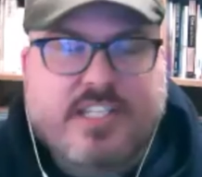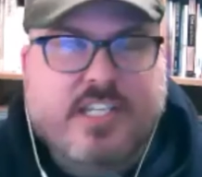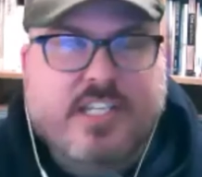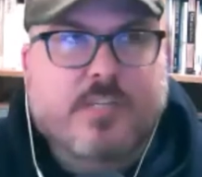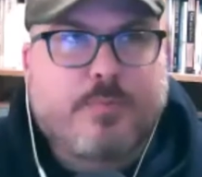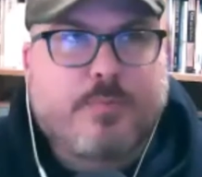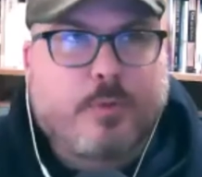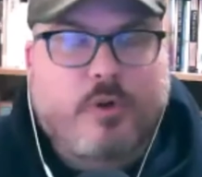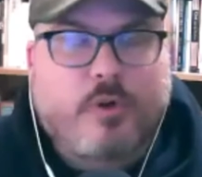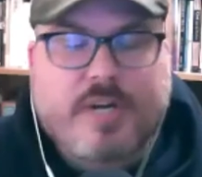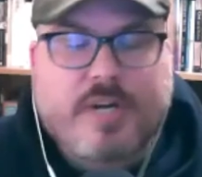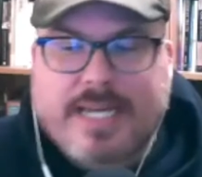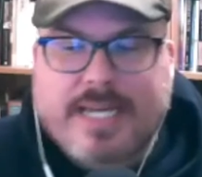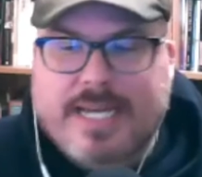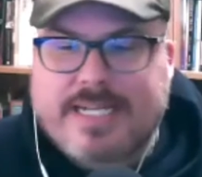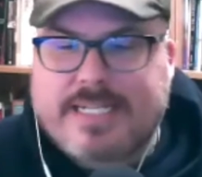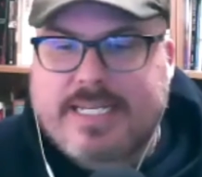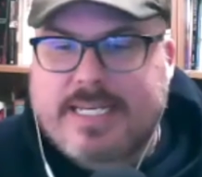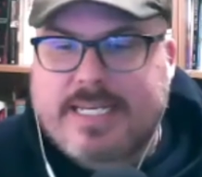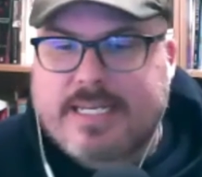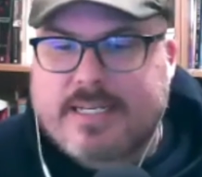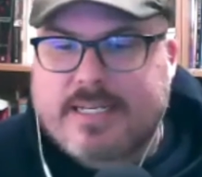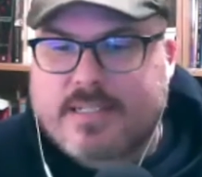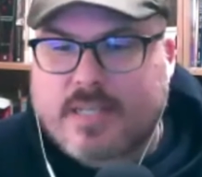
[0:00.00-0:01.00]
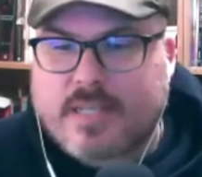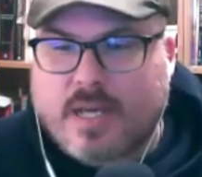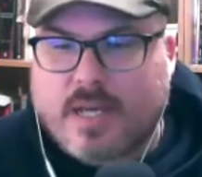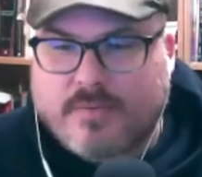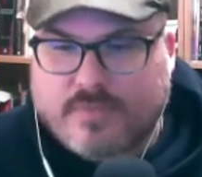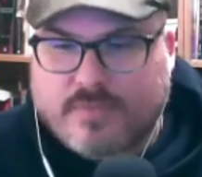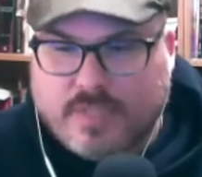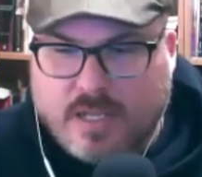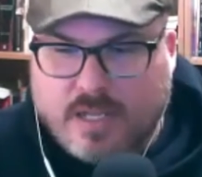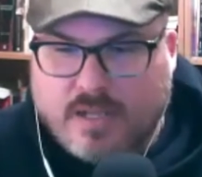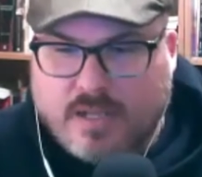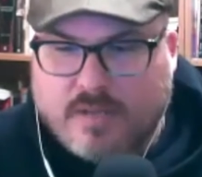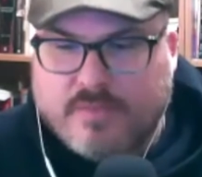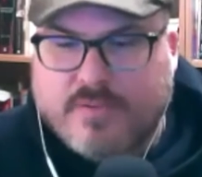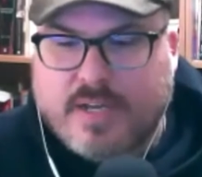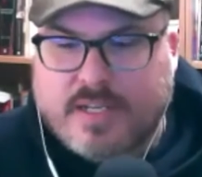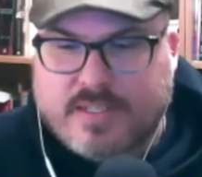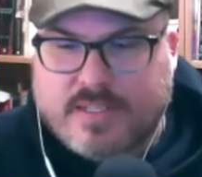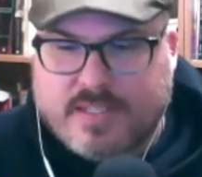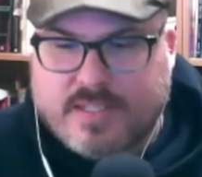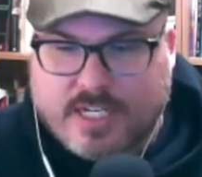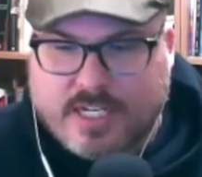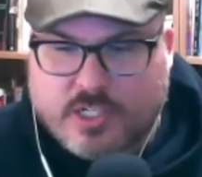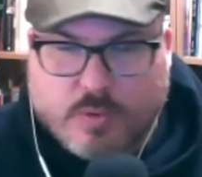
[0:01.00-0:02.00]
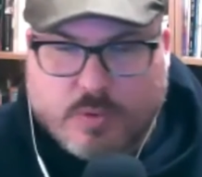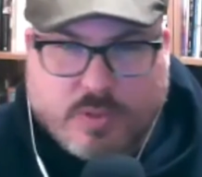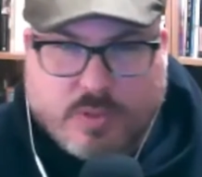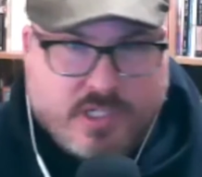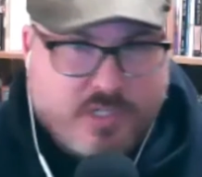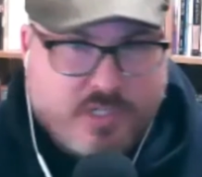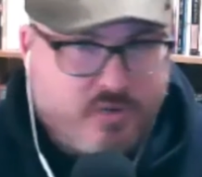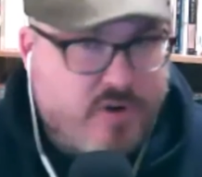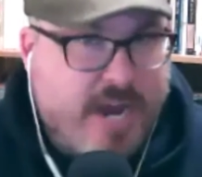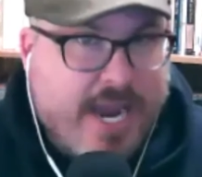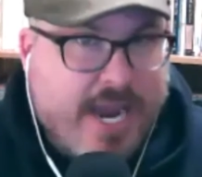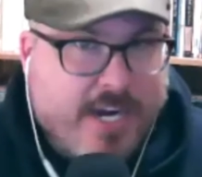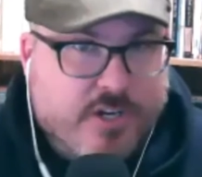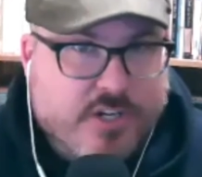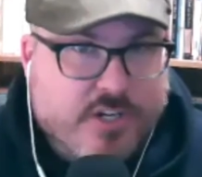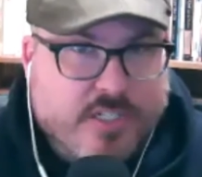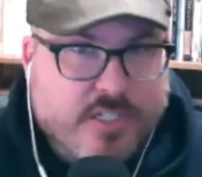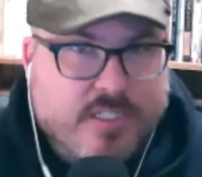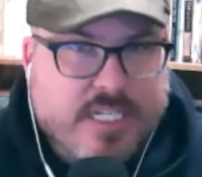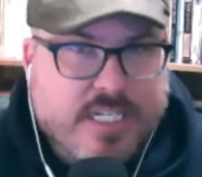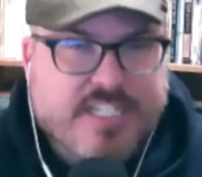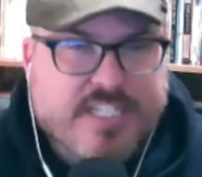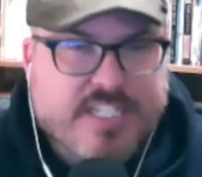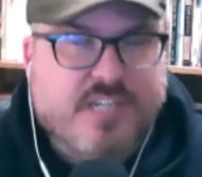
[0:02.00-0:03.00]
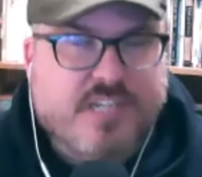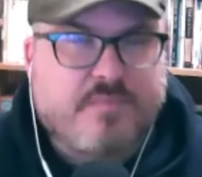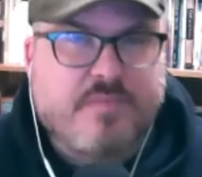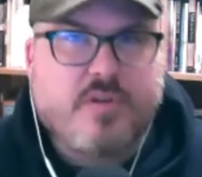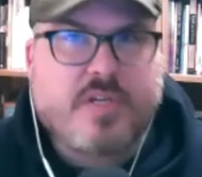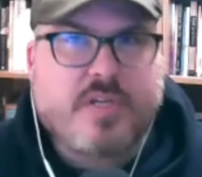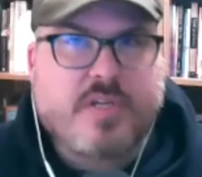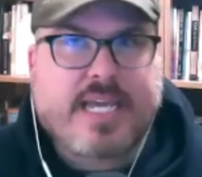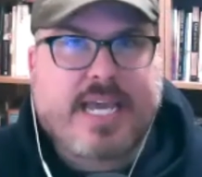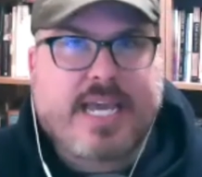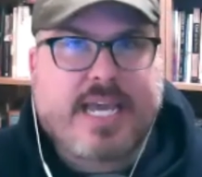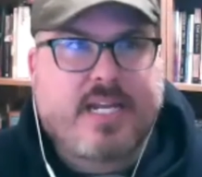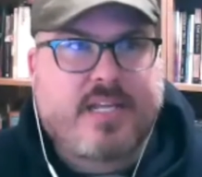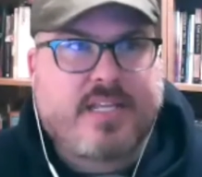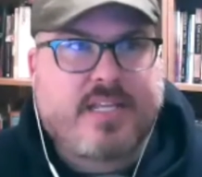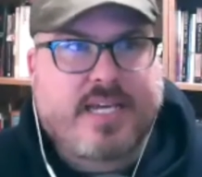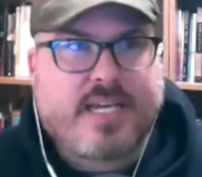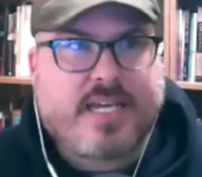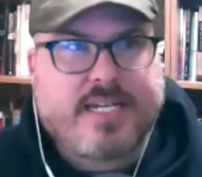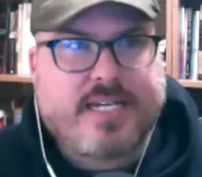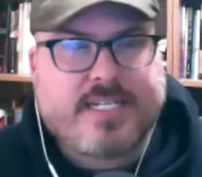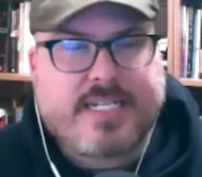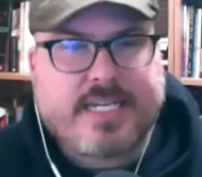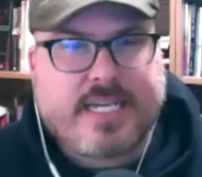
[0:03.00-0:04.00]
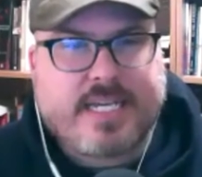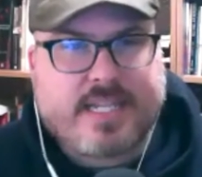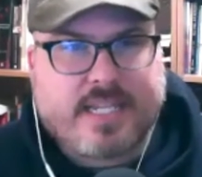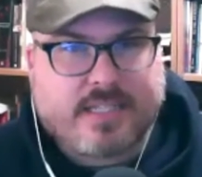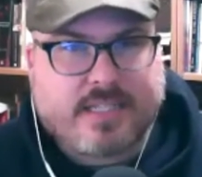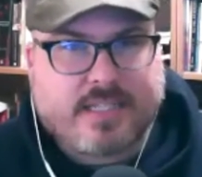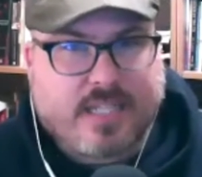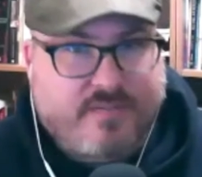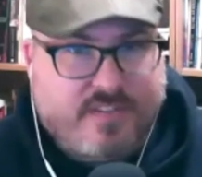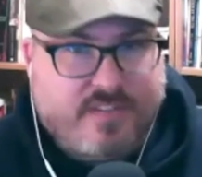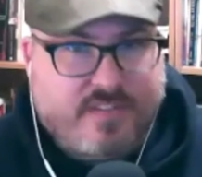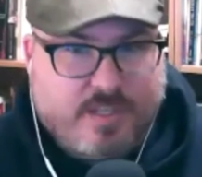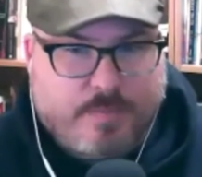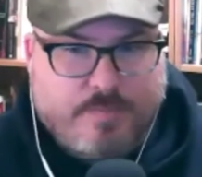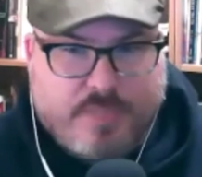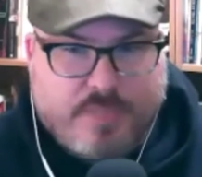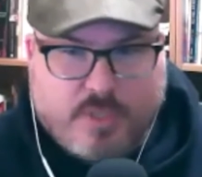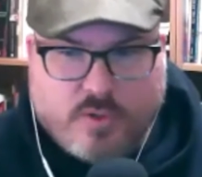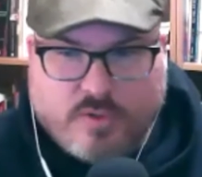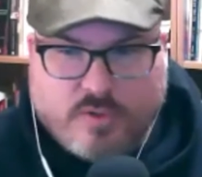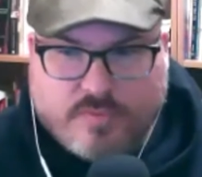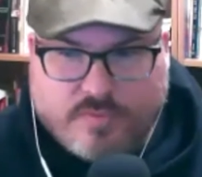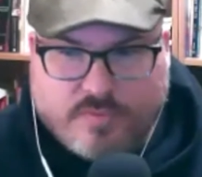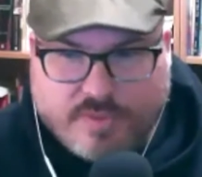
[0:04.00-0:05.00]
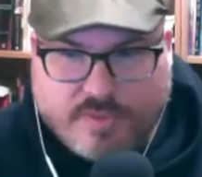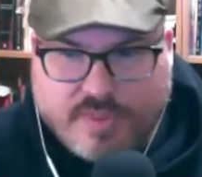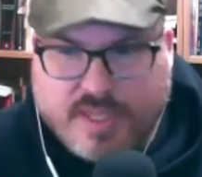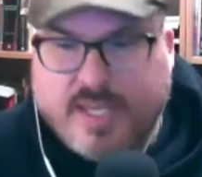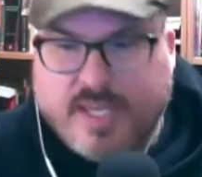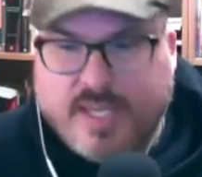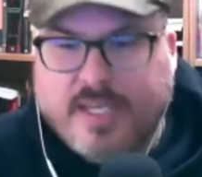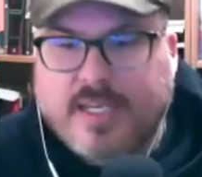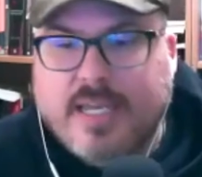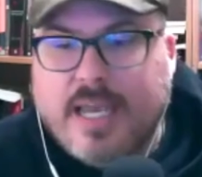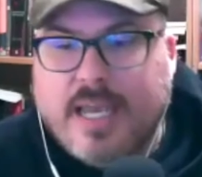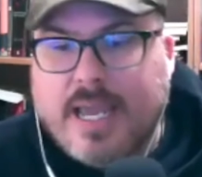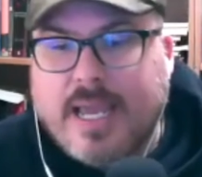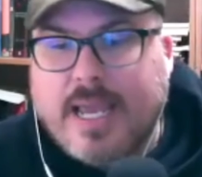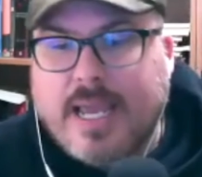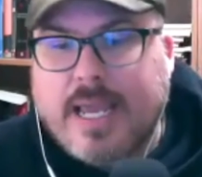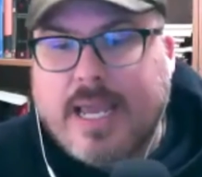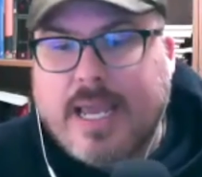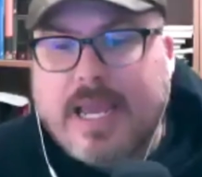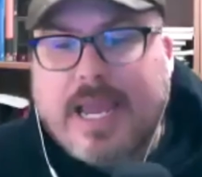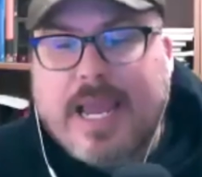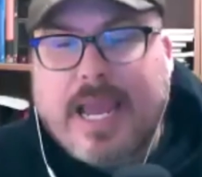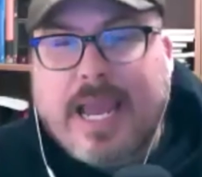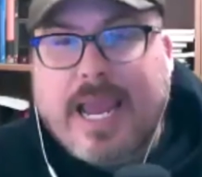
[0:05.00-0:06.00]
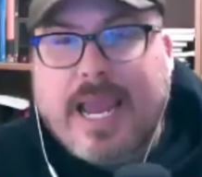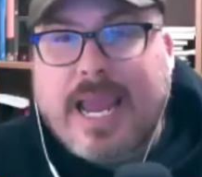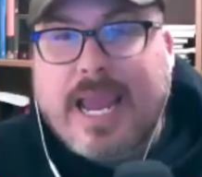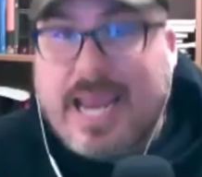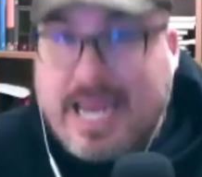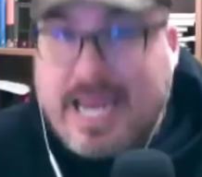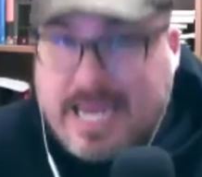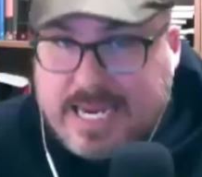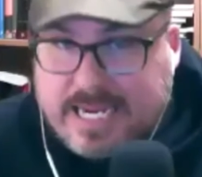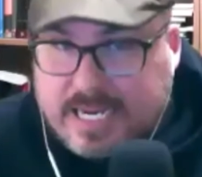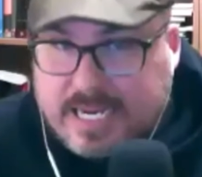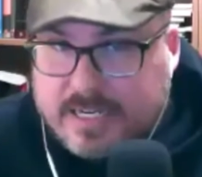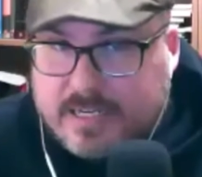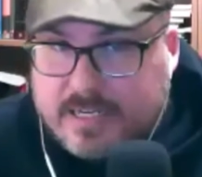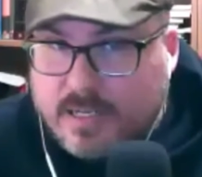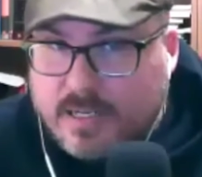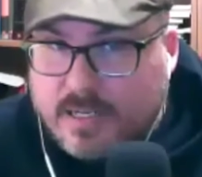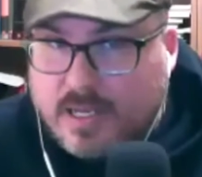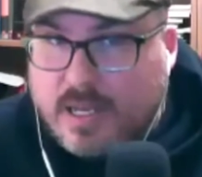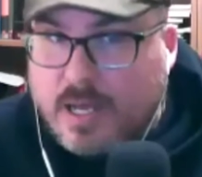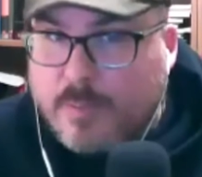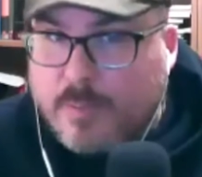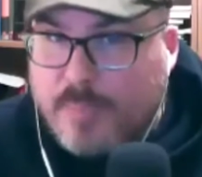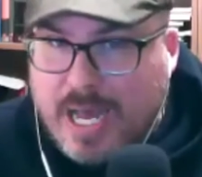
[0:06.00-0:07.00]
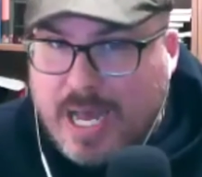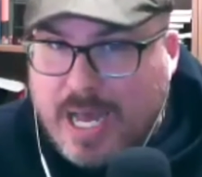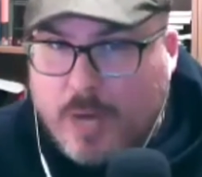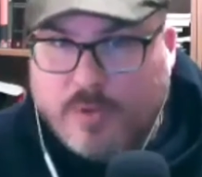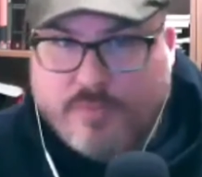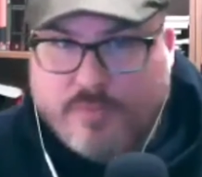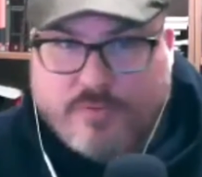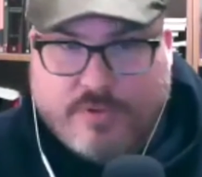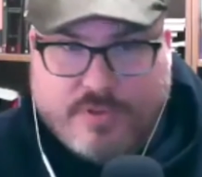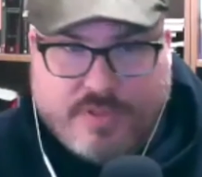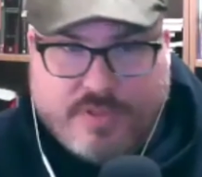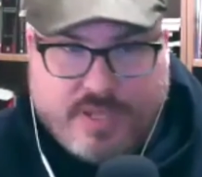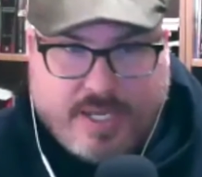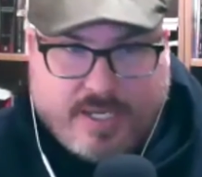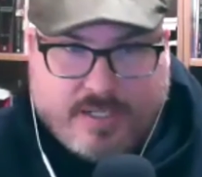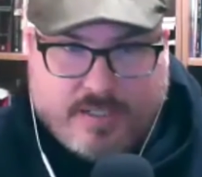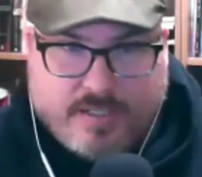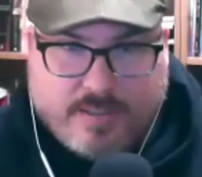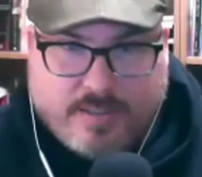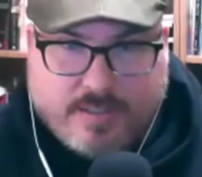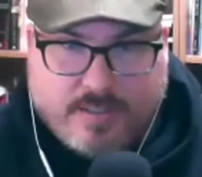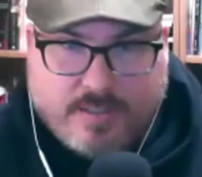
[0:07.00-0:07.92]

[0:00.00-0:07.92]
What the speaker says: exploring ideas of love and sexual attraction. It's communicating the idea that love is a beautiful thing and a powerful thing.